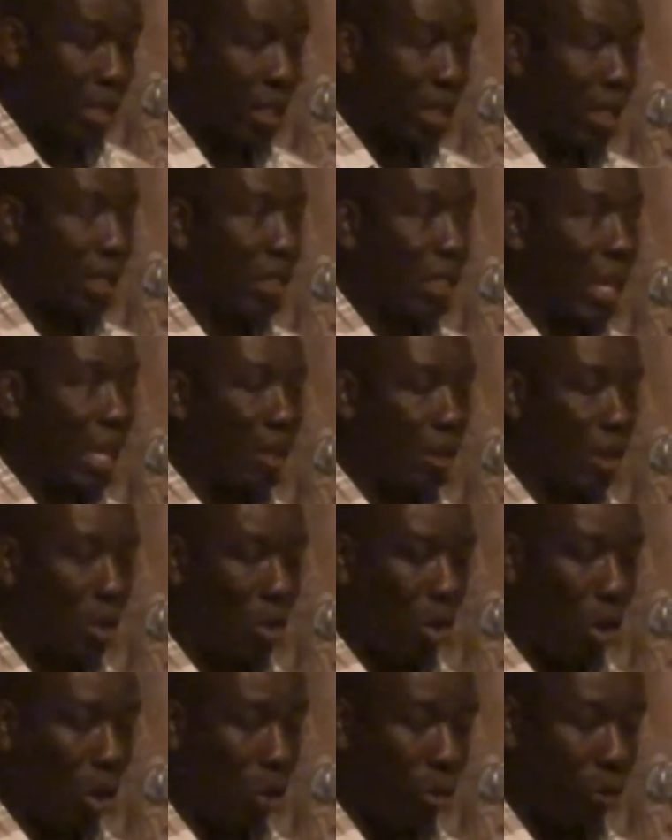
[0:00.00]
is a standard
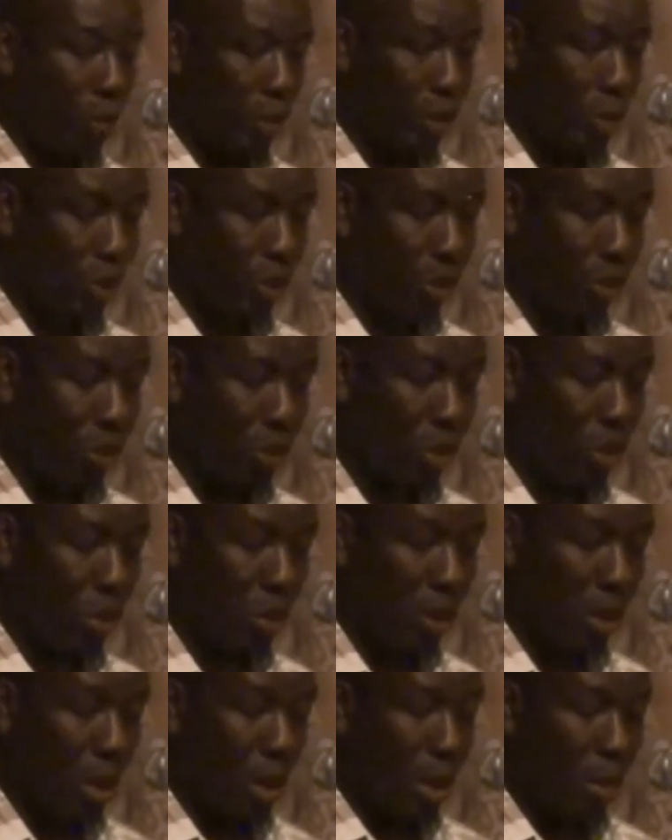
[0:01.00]
long overdue,
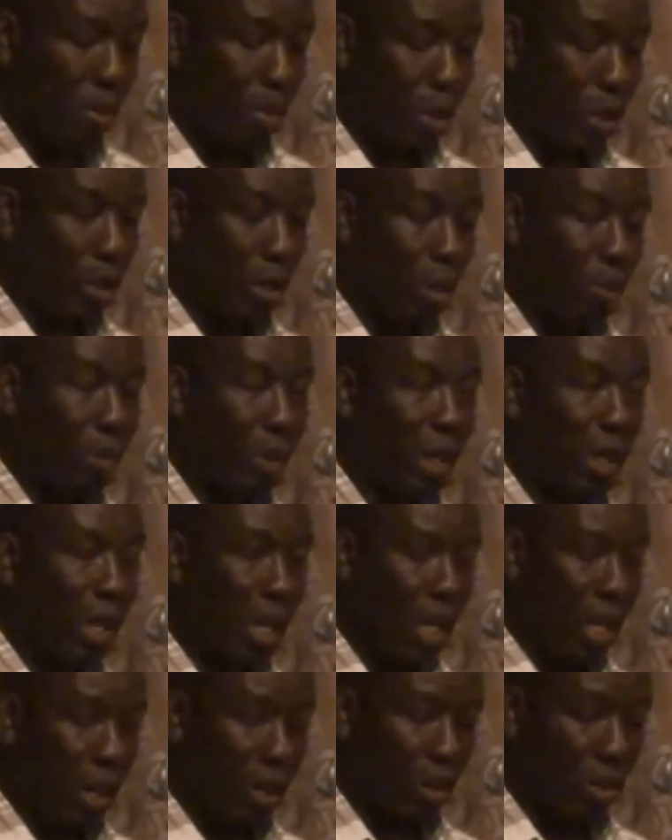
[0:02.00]
but something the
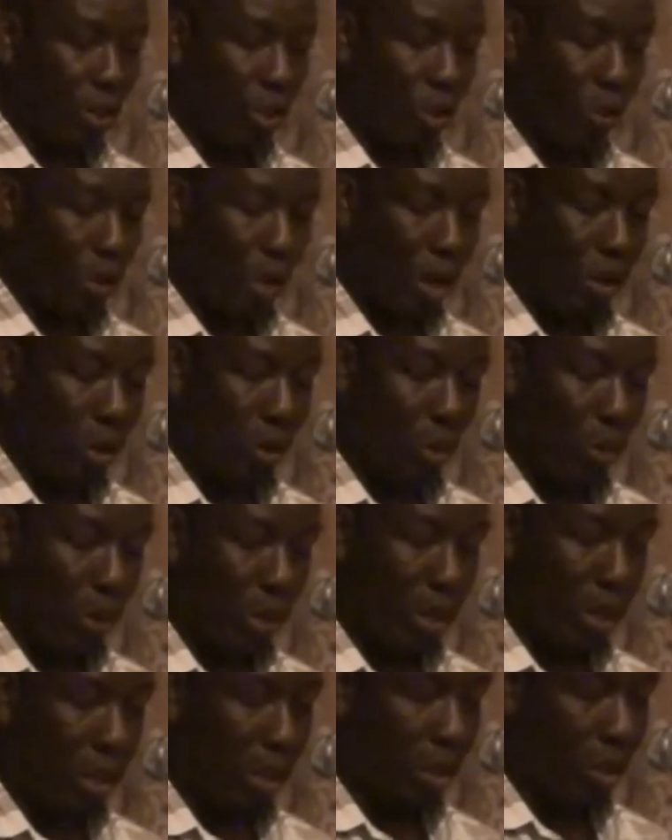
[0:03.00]
industry will use